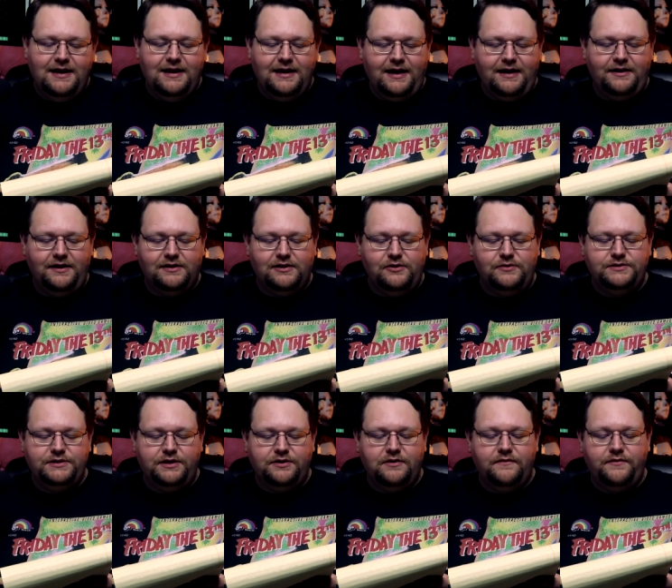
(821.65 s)
It includes
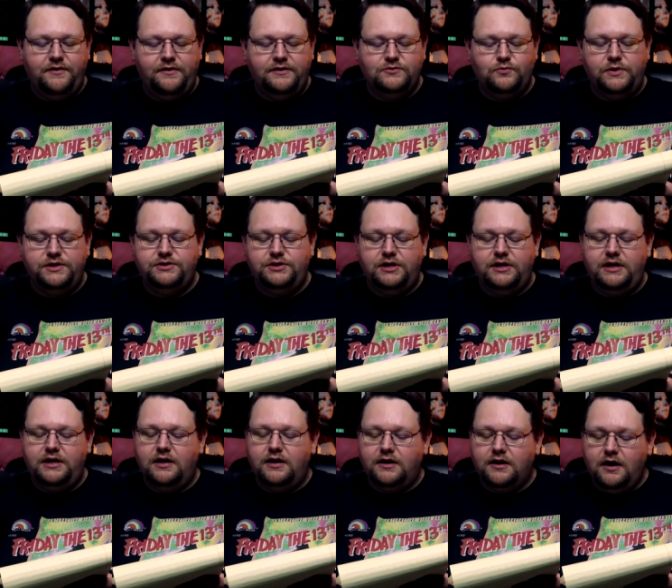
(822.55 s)
interviews with Jenny
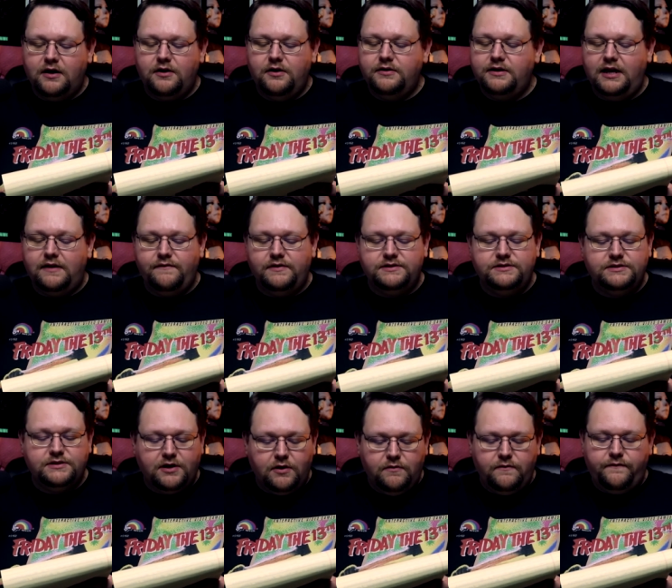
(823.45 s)
Agutter, David
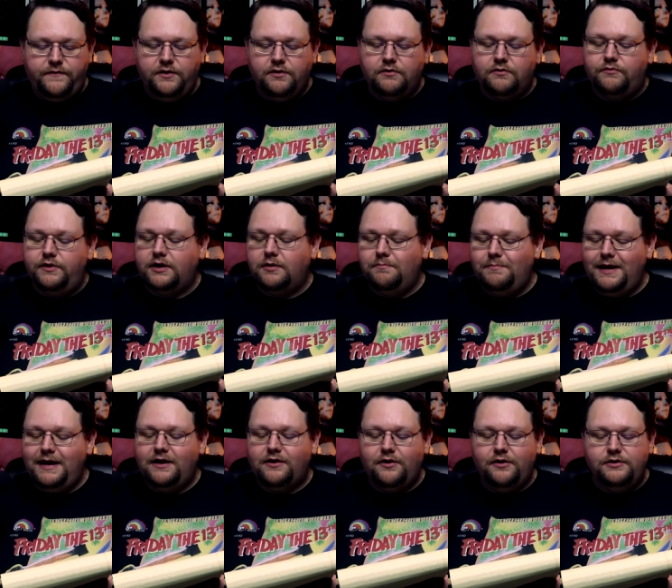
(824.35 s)
Schofield, Rick
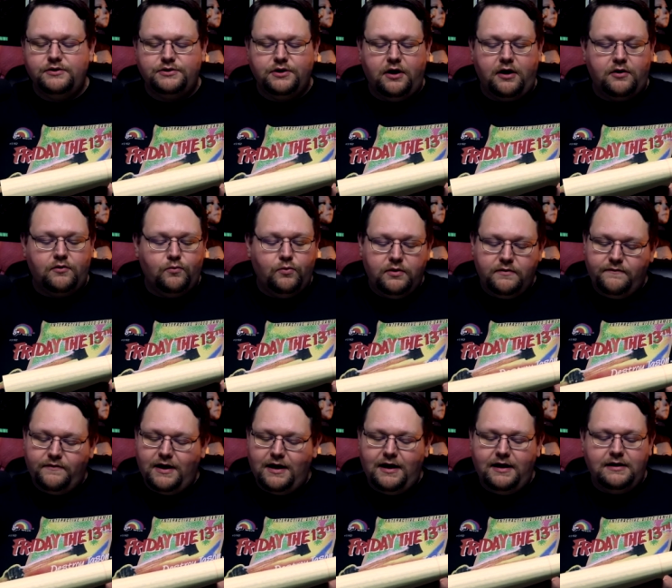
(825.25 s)
Baker, John
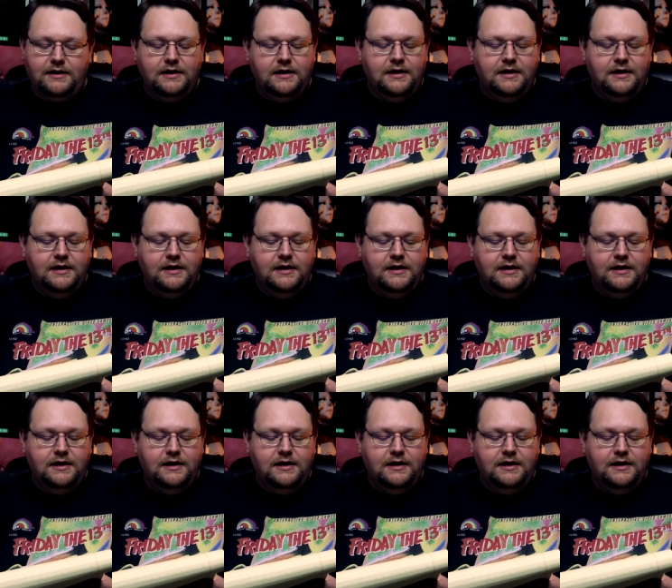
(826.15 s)
Woodvine,